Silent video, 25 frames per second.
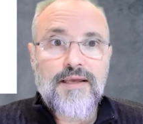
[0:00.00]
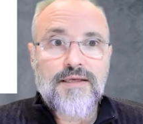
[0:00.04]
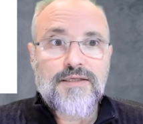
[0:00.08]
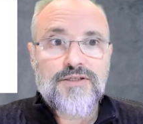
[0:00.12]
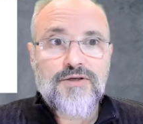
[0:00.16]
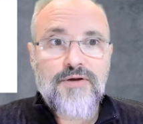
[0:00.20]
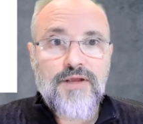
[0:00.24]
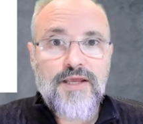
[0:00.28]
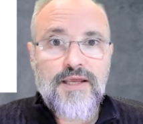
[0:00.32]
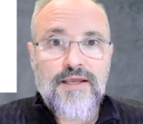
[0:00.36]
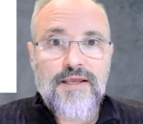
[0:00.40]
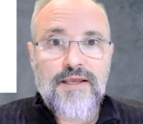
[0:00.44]

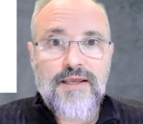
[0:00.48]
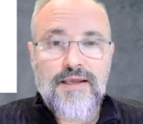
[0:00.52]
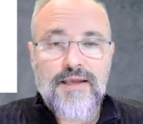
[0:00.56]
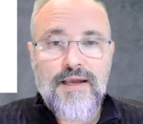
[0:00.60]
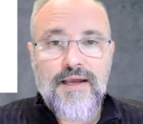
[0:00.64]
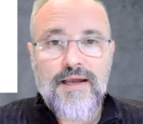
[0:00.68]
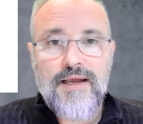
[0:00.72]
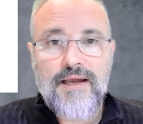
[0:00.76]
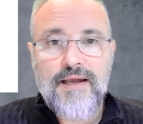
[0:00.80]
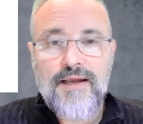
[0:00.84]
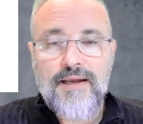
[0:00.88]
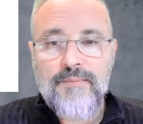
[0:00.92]
So he
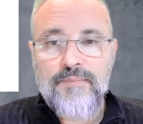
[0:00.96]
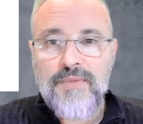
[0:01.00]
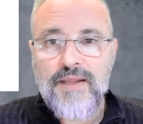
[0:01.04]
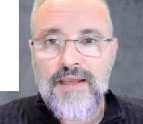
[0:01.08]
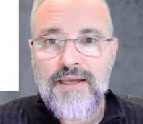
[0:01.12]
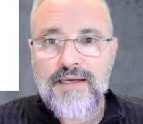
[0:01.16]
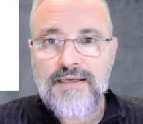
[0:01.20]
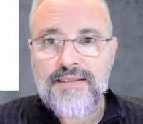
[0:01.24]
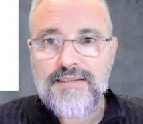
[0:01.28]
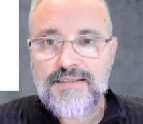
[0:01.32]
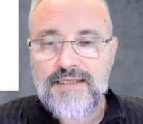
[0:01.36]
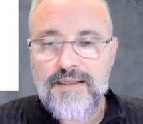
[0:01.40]
um,
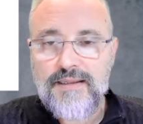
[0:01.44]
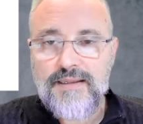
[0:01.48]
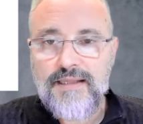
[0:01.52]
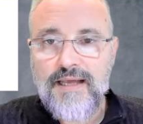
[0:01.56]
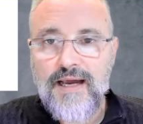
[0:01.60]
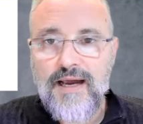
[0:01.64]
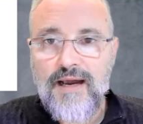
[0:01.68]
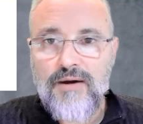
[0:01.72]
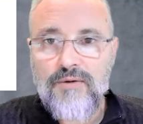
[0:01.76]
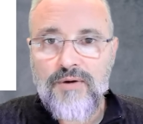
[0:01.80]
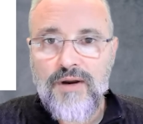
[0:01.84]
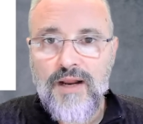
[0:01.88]
sat
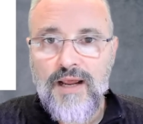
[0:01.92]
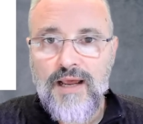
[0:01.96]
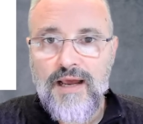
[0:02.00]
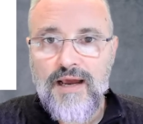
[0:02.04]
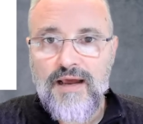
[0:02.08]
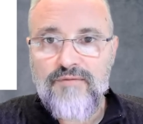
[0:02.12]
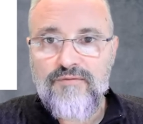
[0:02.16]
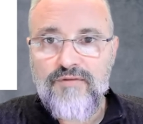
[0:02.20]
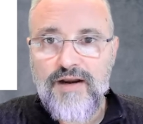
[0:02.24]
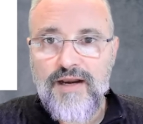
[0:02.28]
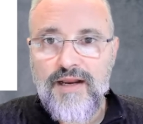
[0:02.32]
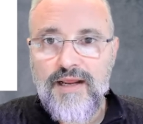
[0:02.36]
down
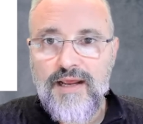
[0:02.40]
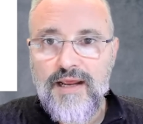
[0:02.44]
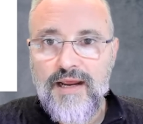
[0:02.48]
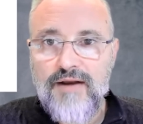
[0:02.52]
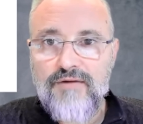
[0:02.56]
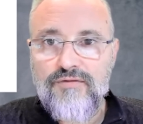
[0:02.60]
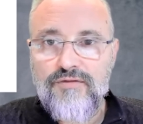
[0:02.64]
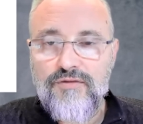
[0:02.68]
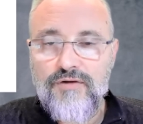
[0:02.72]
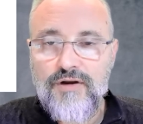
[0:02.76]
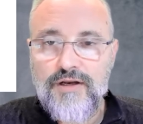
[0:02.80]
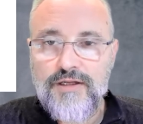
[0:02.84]
and very
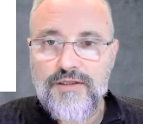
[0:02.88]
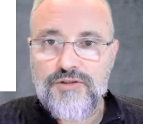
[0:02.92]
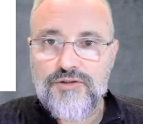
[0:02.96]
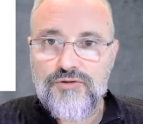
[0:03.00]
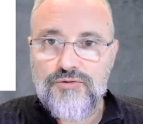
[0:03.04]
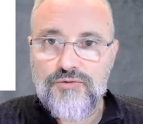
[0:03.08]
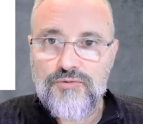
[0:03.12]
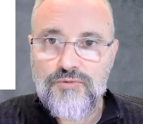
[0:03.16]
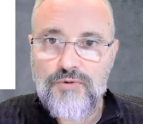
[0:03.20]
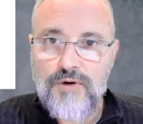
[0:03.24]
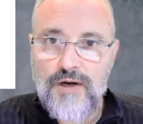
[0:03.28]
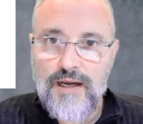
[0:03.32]
carefully
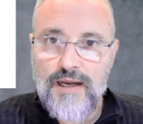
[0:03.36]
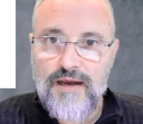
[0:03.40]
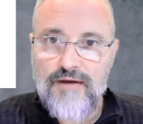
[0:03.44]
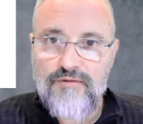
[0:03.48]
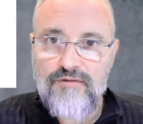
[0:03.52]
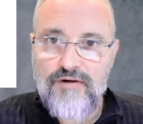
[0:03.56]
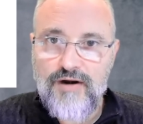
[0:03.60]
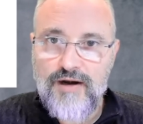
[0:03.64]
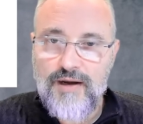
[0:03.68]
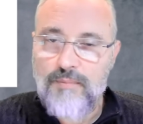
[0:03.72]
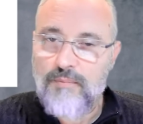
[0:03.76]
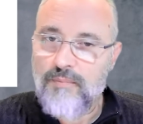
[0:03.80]
drew a
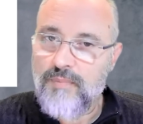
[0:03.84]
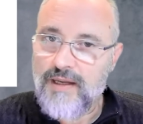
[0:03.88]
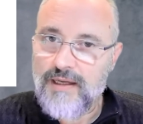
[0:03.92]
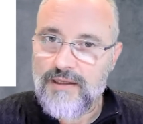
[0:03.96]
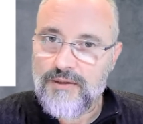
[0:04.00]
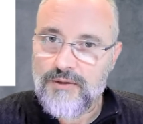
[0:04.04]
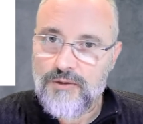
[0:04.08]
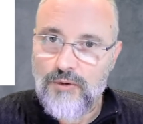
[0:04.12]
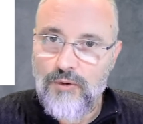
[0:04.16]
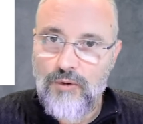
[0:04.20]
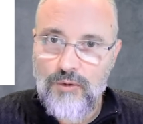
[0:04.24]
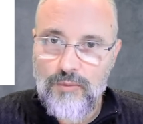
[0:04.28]
very big
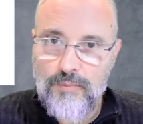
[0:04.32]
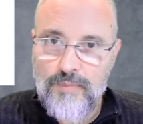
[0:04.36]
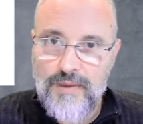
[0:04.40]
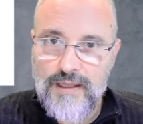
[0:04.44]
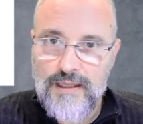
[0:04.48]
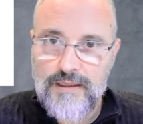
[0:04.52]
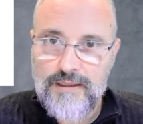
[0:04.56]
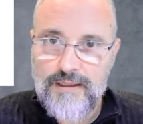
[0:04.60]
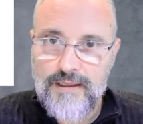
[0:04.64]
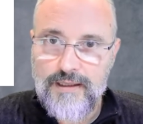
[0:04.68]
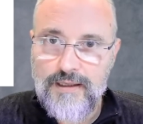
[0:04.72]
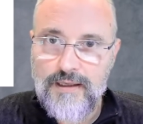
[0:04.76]
tall
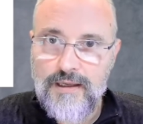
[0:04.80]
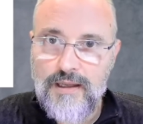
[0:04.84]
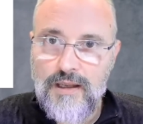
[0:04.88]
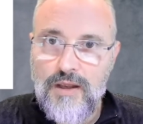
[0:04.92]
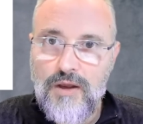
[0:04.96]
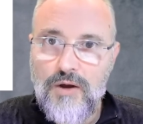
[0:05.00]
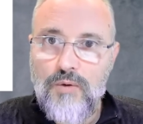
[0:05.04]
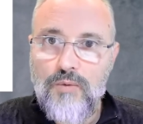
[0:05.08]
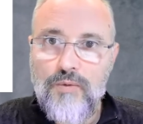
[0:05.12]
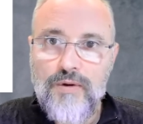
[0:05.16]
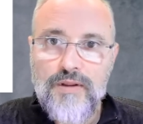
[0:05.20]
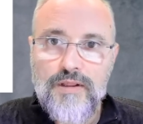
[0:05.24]
building
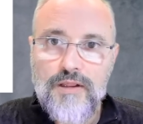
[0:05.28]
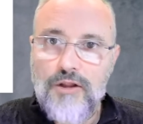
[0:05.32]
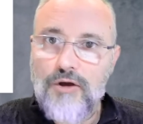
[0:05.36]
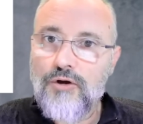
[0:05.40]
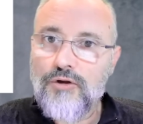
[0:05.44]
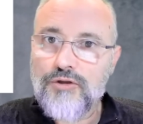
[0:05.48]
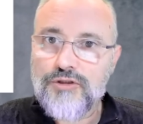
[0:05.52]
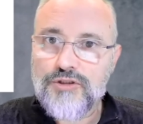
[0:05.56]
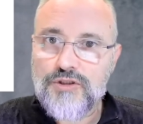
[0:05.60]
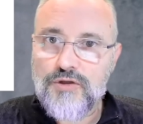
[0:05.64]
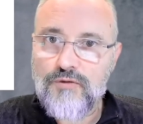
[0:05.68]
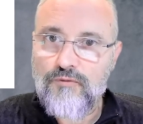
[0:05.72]
with
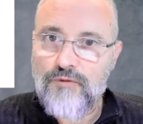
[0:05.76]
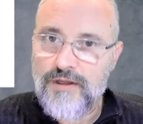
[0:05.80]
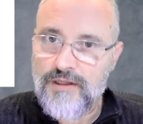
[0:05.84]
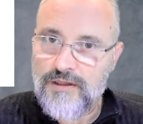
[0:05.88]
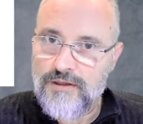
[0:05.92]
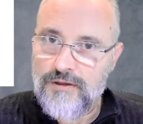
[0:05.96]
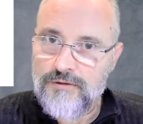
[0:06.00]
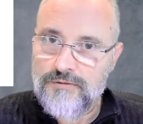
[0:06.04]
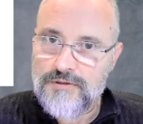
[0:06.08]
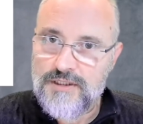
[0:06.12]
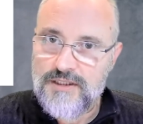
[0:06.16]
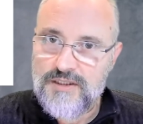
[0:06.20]
lots of
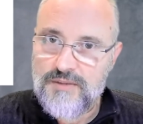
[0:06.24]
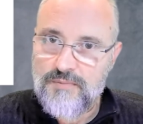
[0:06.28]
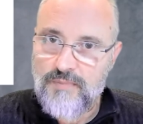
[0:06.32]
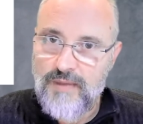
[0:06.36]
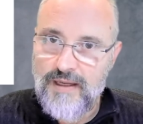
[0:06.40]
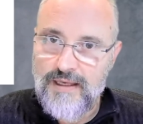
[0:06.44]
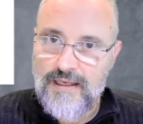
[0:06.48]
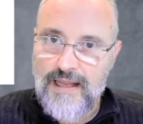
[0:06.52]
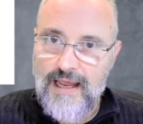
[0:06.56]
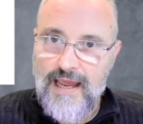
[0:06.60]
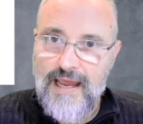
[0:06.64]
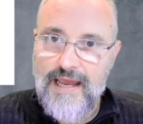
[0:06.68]
windows. He
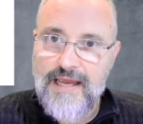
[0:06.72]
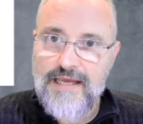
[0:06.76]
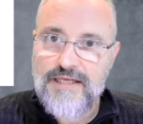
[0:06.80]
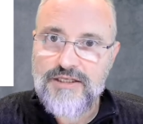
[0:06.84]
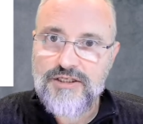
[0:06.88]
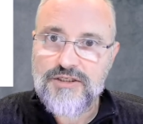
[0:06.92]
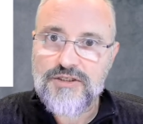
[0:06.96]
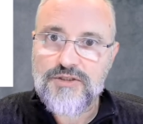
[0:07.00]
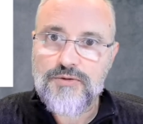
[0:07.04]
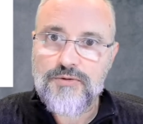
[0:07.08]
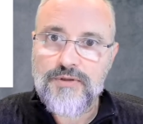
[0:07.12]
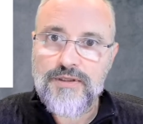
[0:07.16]
spent
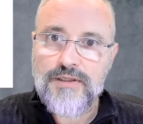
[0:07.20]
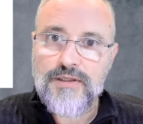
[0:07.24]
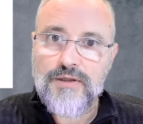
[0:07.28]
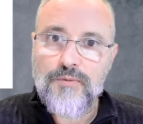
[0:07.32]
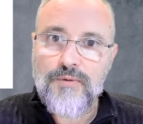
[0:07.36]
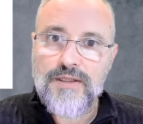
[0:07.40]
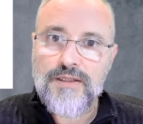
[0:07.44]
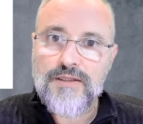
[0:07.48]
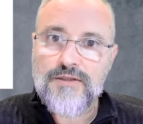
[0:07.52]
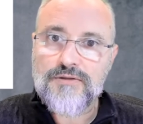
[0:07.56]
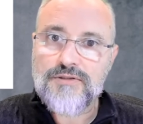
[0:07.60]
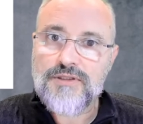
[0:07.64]
ages doing the
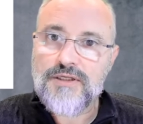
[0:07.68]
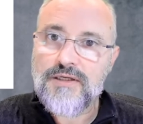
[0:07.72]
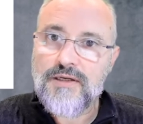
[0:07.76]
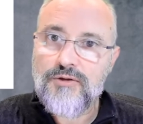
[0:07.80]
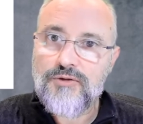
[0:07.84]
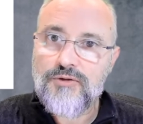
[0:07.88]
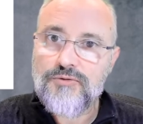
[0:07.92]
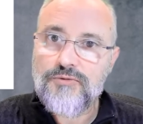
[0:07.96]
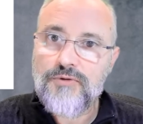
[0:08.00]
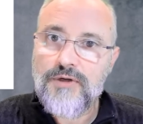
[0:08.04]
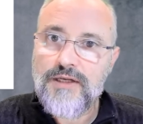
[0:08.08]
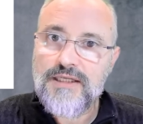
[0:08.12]
windows
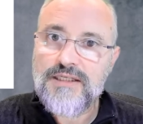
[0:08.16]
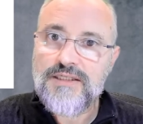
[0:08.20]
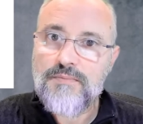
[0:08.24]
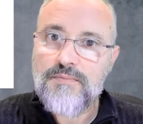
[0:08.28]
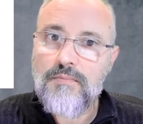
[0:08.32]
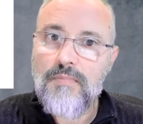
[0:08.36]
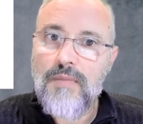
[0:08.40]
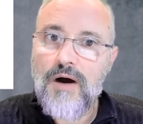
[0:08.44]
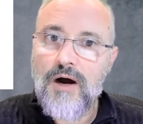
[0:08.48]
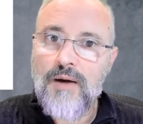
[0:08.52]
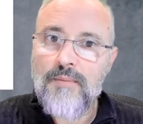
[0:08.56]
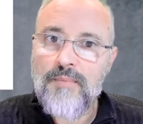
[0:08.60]
and drew his
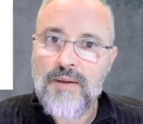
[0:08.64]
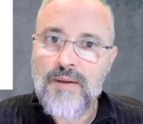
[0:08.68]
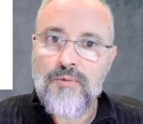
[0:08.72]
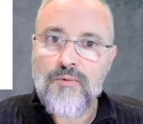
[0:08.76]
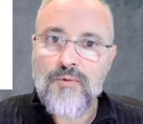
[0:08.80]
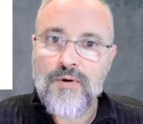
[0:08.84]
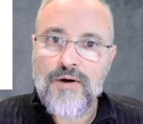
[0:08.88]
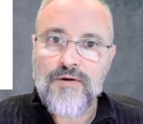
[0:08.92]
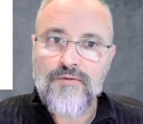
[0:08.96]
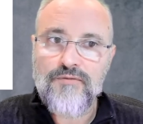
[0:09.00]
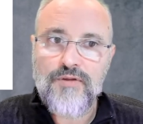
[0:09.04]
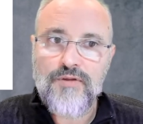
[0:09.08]
mom
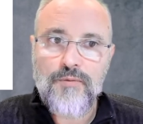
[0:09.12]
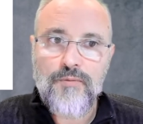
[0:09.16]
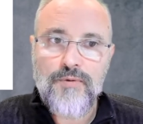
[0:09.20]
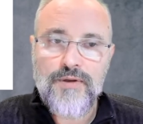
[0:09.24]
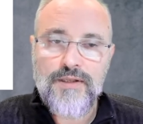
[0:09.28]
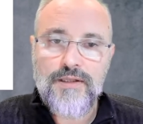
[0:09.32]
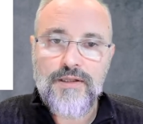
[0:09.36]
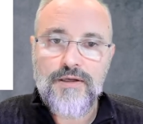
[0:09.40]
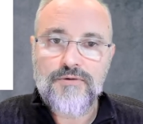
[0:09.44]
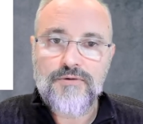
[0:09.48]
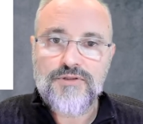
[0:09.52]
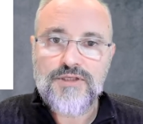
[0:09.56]
in one of the
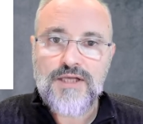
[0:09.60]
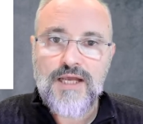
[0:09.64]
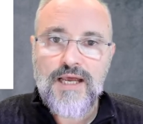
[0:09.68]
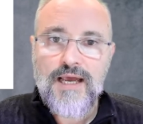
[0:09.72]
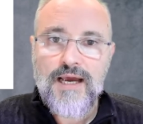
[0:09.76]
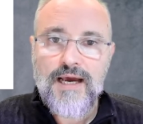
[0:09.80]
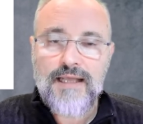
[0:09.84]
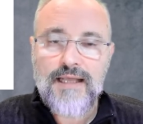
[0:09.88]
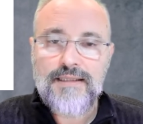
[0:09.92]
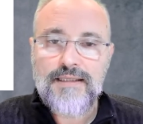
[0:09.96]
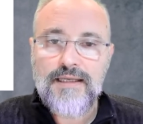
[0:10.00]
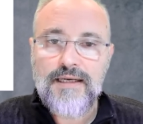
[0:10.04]
windows.
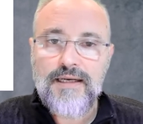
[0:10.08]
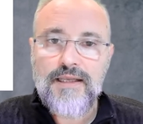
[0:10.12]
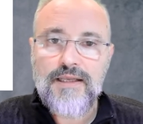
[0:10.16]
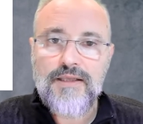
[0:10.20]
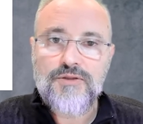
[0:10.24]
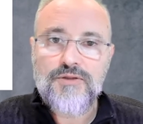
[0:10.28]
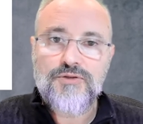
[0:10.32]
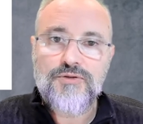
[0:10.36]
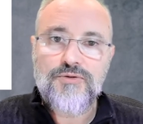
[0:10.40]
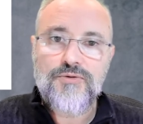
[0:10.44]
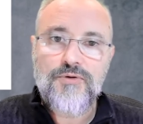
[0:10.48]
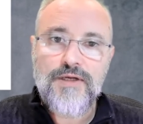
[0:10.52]
And then
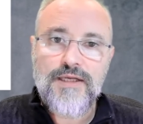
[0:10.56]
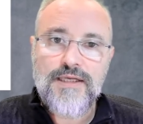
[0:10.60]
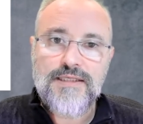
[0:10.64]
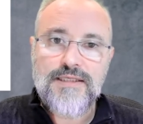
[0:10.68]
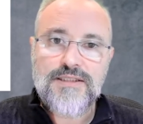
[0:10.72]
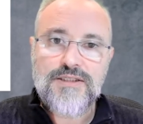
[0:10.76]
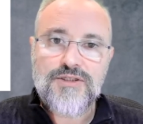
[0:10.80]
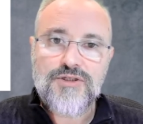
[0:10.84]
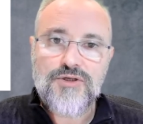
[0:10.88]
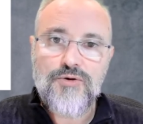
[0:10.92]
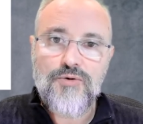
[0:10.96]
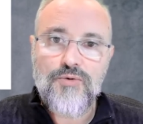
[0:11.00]
he drew
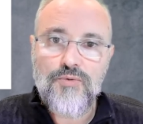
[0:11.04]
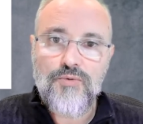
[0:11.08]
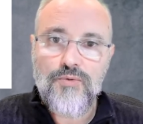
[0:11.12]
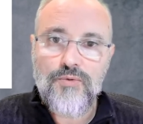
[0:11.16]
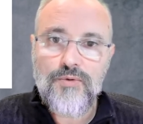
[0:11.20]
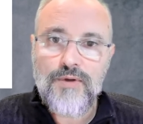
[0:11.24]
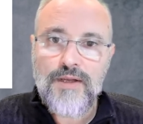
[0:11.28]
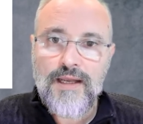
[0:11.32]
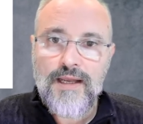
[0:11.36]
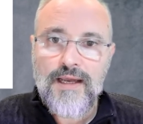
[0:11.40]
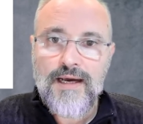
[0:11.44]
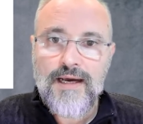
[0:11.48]
his
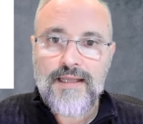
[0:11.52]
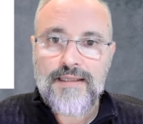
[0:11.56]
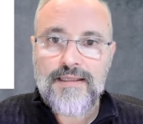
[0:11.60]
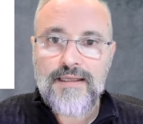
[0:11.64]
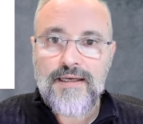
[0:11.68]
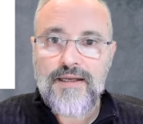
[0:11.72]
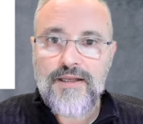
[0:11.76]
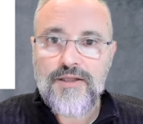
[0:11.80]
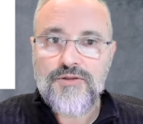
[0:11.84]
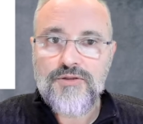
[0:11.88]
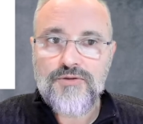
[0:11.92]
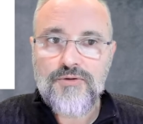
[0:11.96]
school and
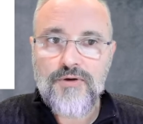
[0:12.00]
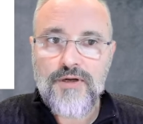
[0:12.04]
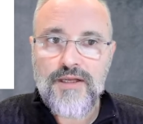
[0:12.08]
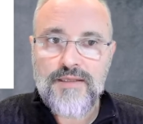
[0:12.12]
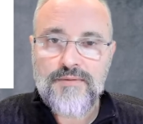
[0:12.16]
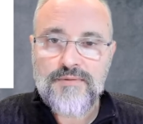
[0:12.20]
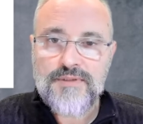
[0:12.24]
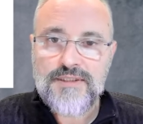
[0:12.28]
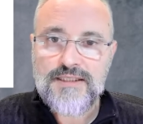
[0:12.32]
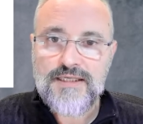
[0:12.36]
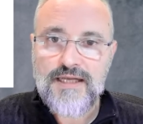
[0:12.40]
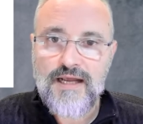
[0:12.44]
then he drew
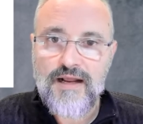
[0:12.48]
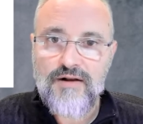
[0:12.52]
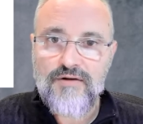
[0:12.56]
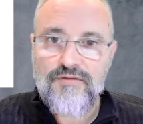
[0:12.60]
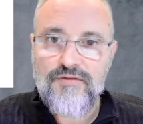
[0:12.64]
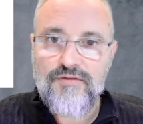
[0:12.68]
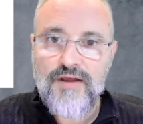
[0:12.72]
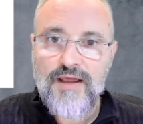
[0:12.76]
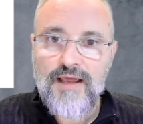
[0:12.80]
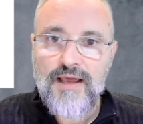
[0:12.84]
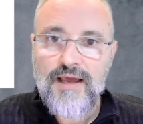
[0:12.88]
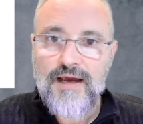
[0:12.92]

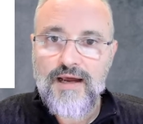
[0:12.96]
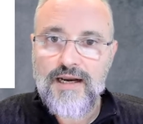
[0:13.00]
himself.